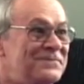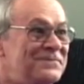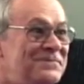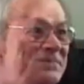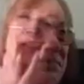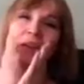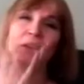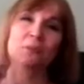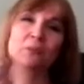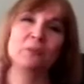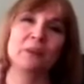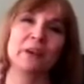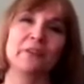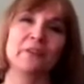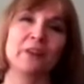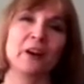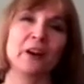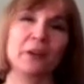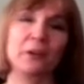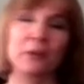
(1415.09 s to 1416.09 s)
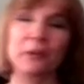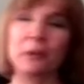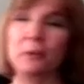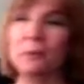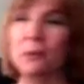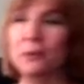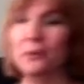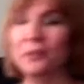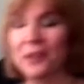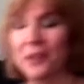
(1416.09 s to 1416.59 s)
Ray knew my father. They were
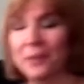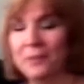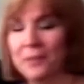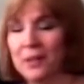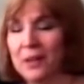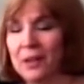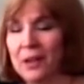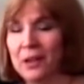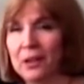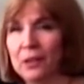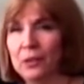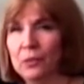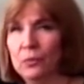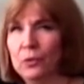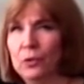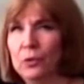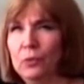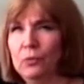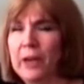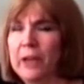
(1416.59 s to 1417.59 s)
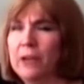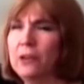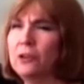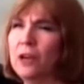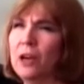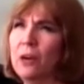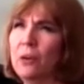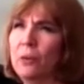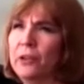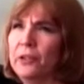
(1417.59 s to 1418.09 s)
both. Ray, you're
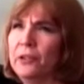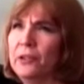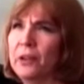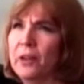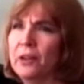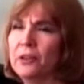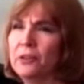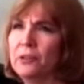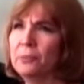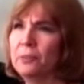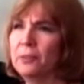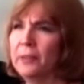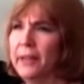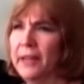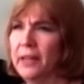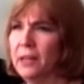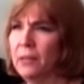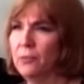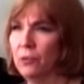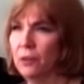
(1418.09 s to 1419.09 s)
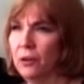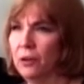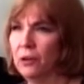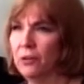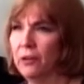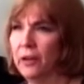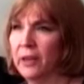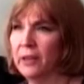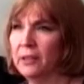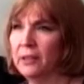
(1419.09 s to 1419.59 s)
not with AAA anymore,
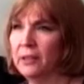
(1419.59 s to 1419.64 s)
correct?